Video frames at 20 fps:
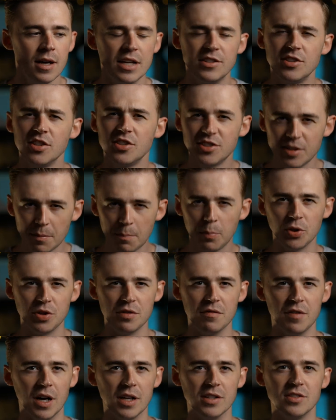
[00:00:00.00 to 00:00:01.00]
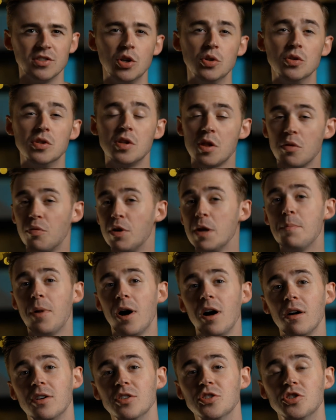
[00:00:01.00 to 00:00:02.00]
It's a simple device whose
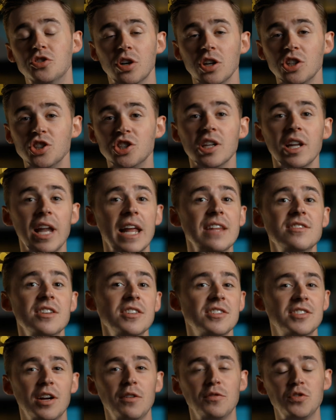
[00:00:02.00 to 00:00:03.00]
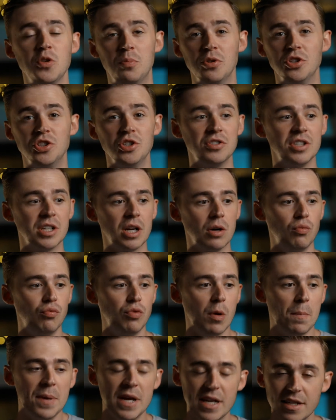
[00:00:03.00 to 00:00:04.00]
three-part construction lends itself to producing a
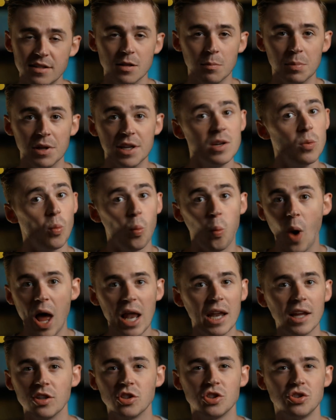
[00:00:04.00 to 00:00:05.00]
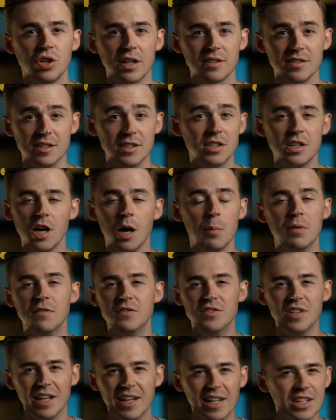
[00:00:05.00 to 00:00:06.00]
repeatably well-extracted cup
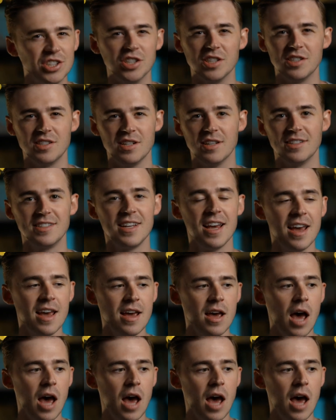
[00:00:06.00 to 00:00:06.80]
of deliciousness,